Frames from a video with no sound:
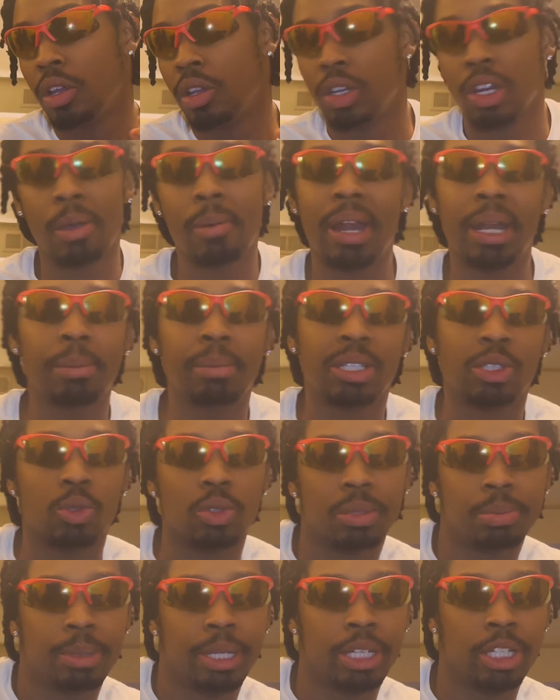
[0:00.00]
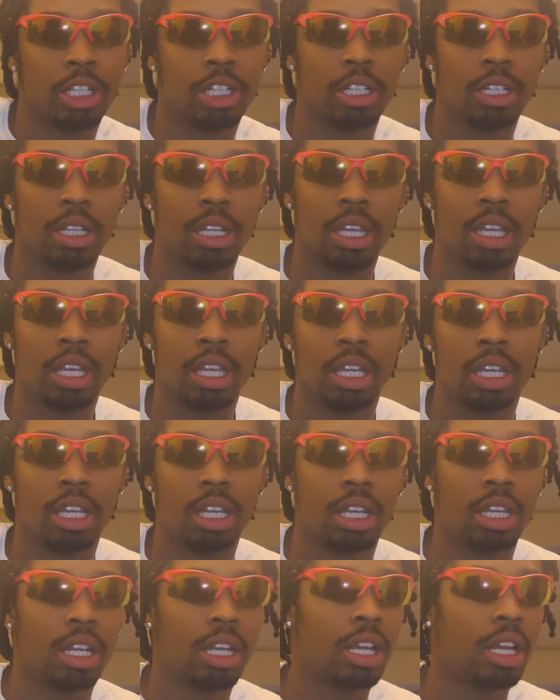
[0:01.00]
nobody mess with Splinter,
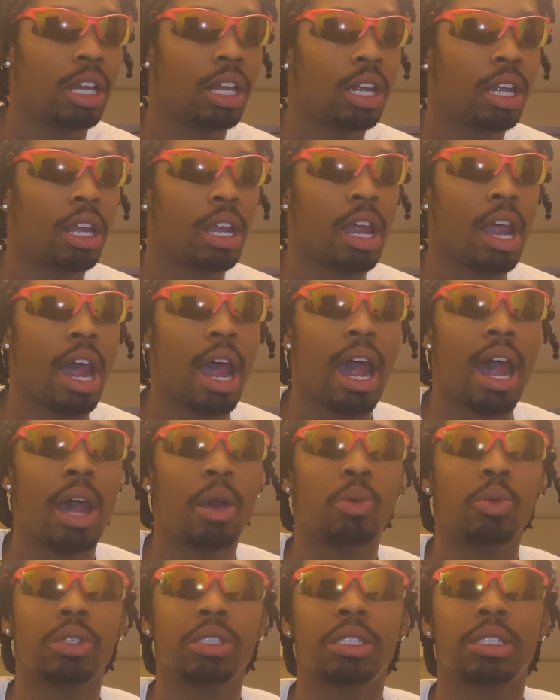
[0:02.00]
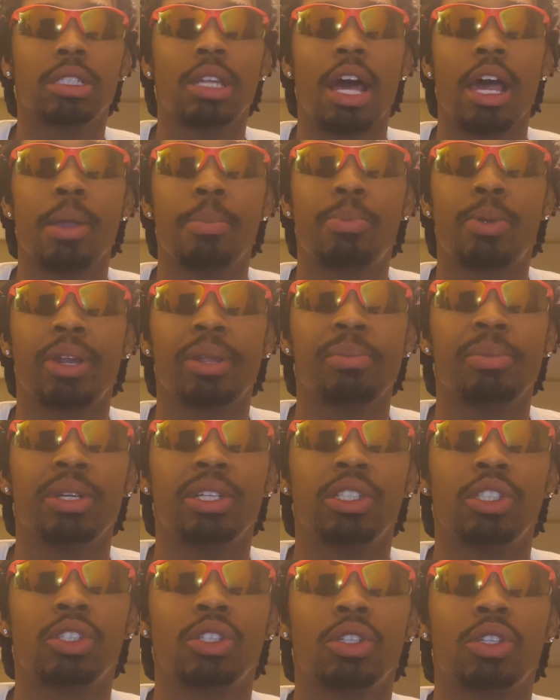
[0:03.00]
and I was like pretty
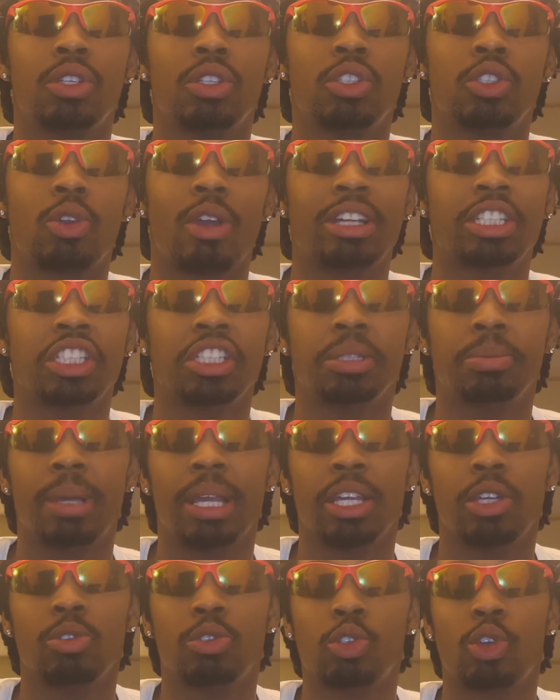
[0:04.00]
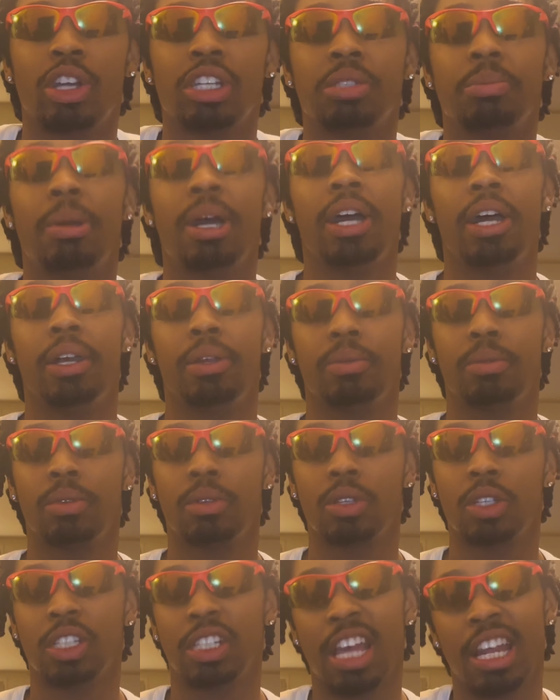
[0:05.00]
much scratching his back. He was scratching mine
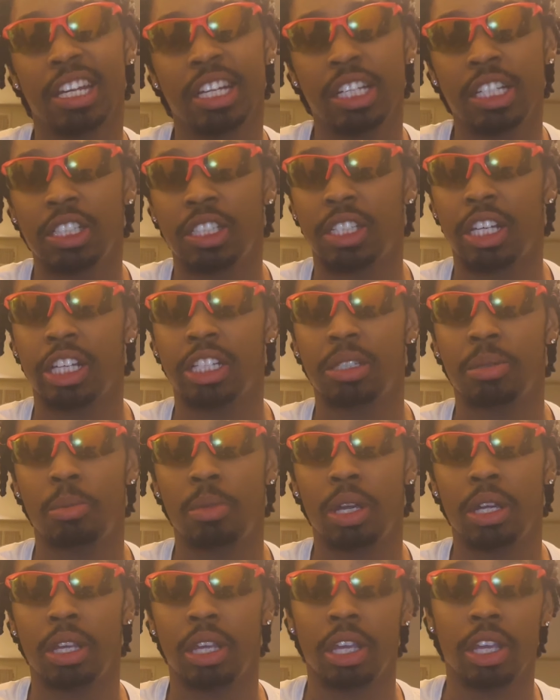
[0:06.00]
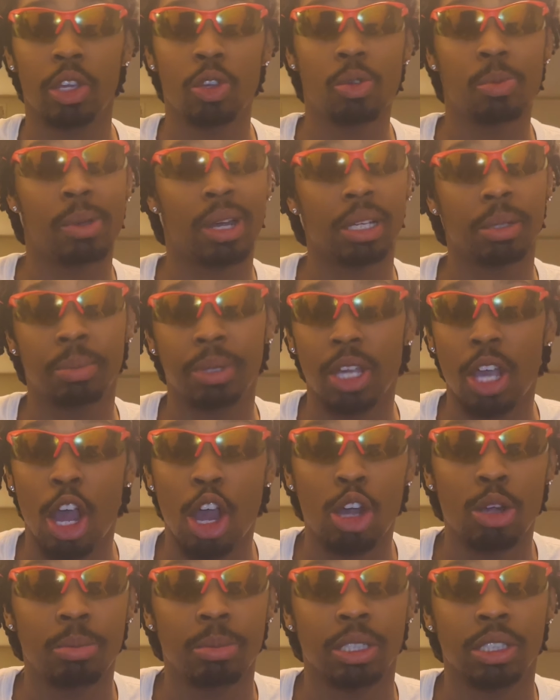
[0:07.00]
because I need to save some money. you about to be
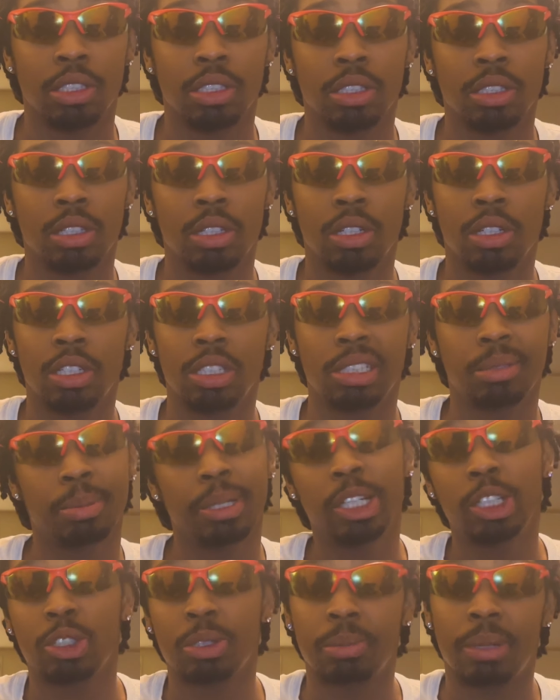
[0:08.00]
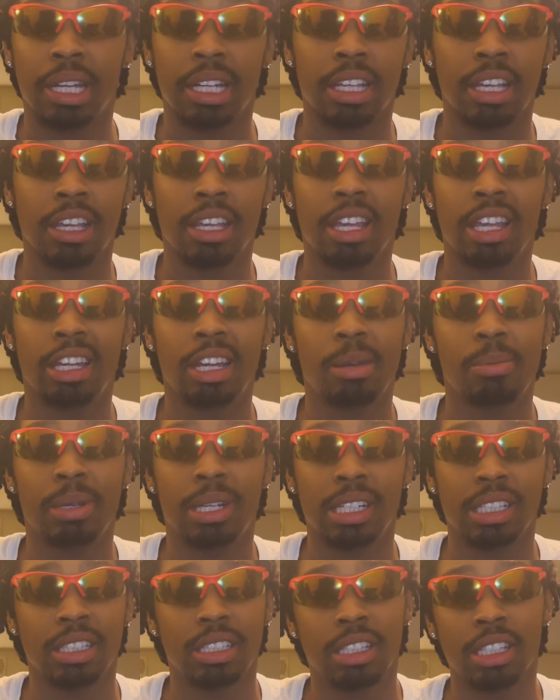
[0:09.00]
homeless. Splinter about to get kicked out
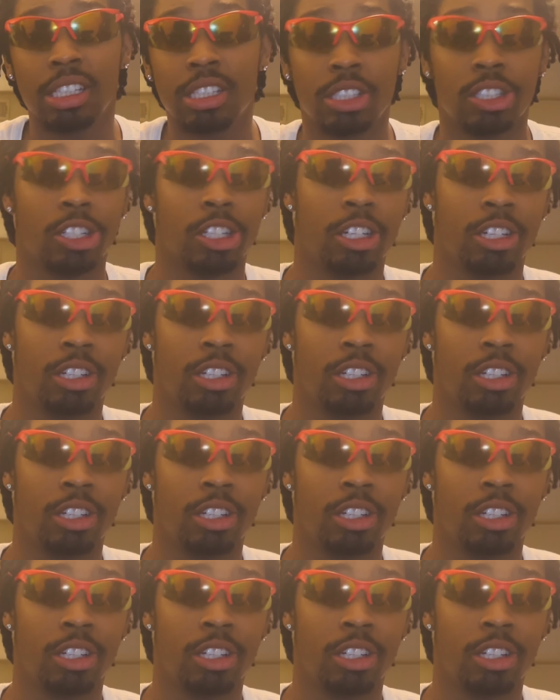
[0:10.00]
by his sister.